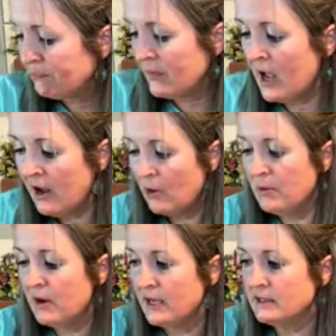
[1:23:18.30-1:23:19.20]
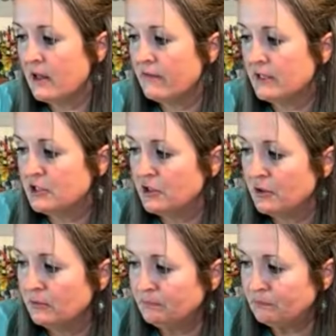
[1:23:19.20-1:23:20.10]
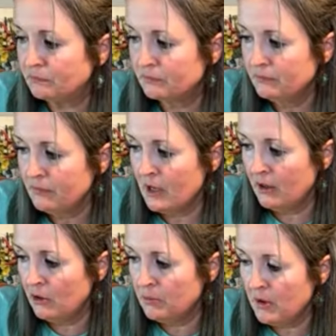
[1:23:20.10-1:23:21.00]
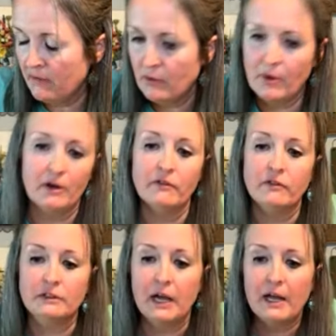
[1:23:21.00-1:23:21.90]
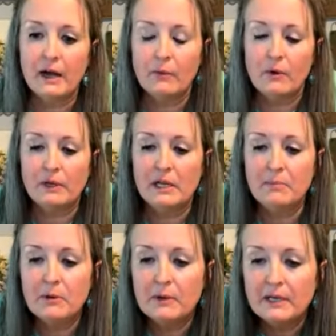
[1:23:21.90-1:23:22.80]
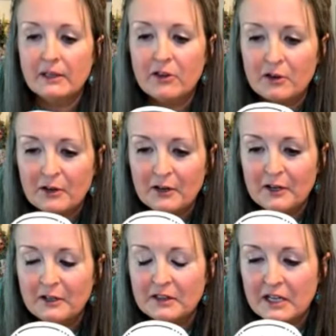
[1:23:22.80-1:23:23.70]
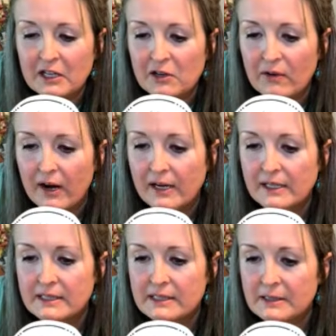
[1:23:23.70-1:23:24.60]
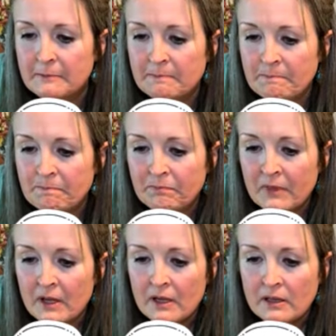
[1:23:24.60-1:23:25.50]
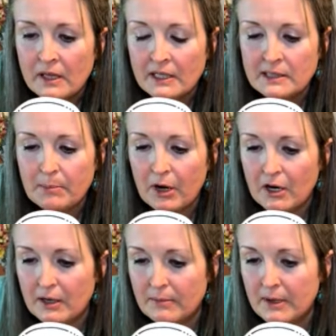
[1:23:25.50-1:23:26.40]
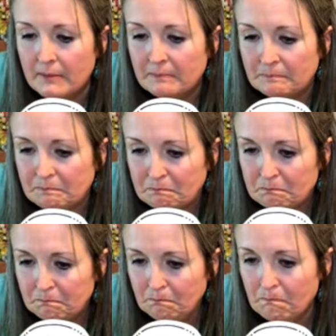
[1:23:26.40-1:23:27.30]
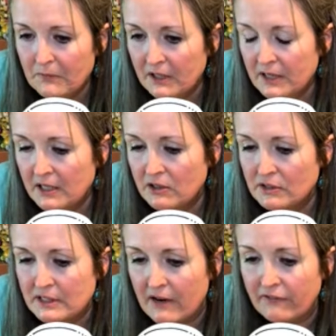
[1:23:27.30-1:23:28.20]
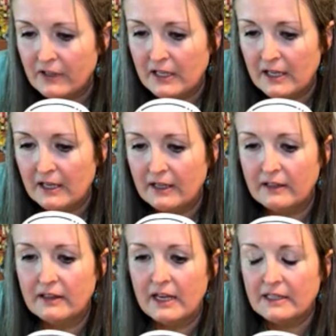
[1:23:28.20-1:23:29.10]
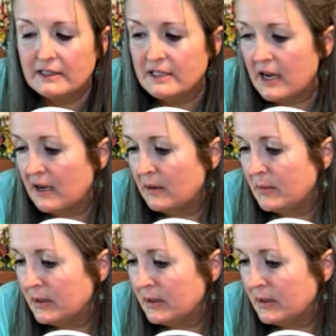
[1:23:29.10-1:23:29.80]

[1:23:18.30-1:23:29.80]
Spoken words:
I hope you guys love it too. I hope you have a wonderful night. I won't keep you any longer. Thank you guys. Thanks, Barb. Thank you, Stephanie. Thanks, Deb.